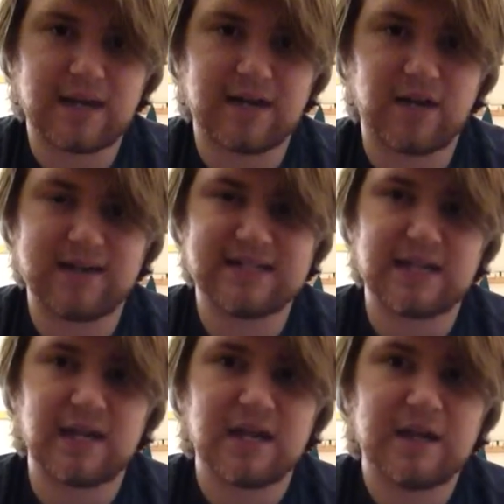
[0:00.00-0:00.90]
I know, I
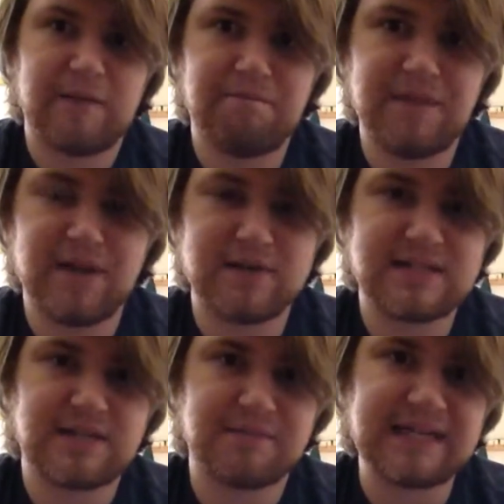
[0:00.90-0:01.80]
said, there is
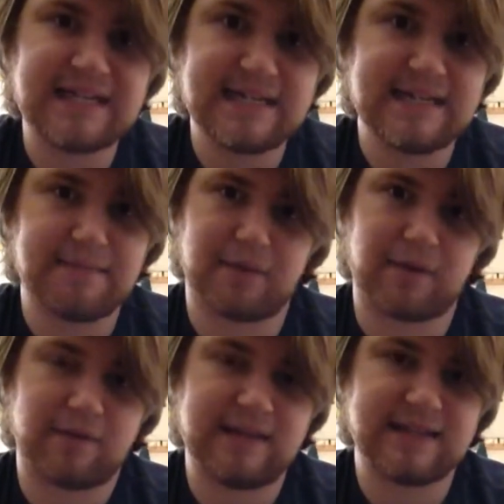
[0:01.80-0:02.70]
something
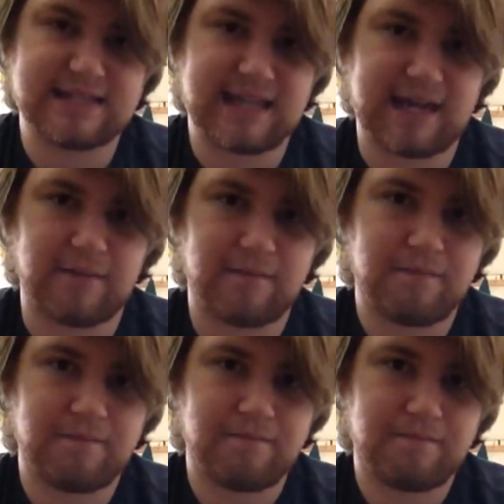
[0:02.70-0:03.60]
deeper in this game.
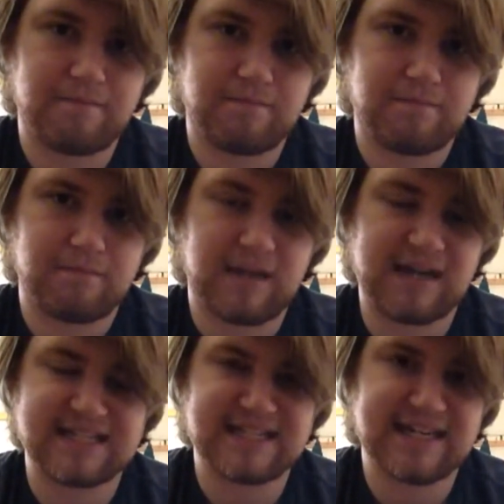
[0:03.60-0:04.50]
And
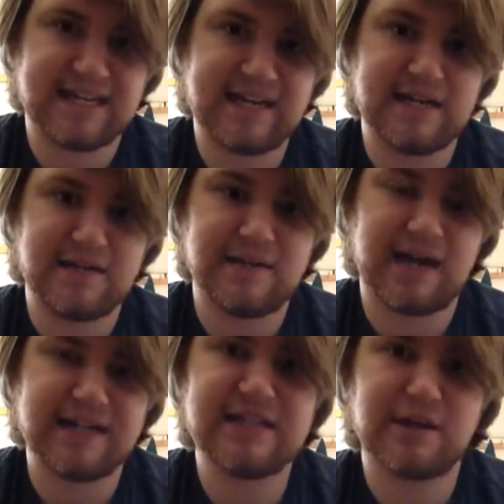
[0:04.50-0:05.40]
it's
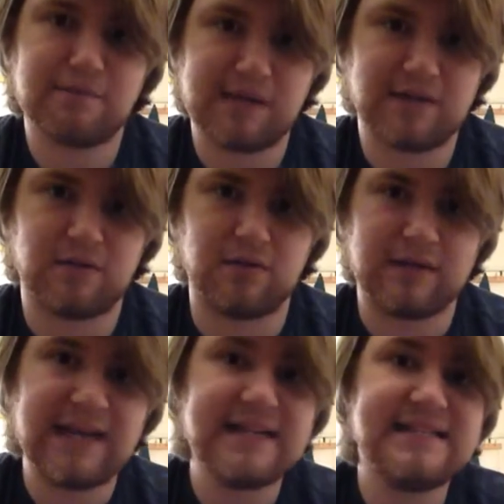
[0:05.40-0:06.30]
not in their butthole.
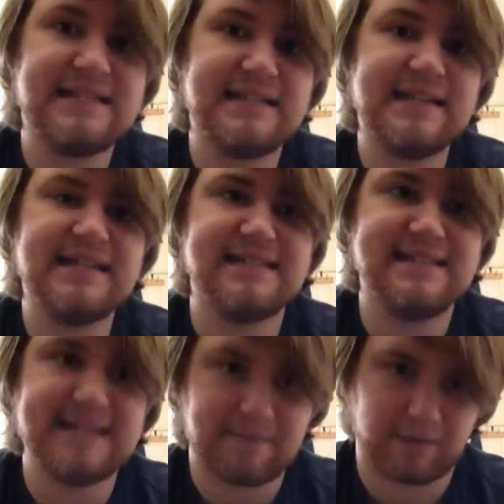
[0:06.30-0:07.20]
It is
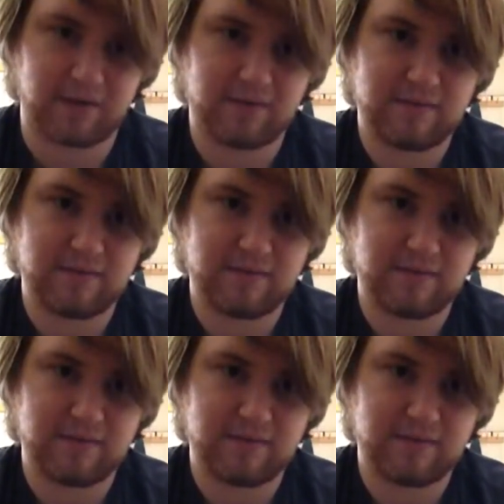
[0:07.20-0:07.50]
deeper.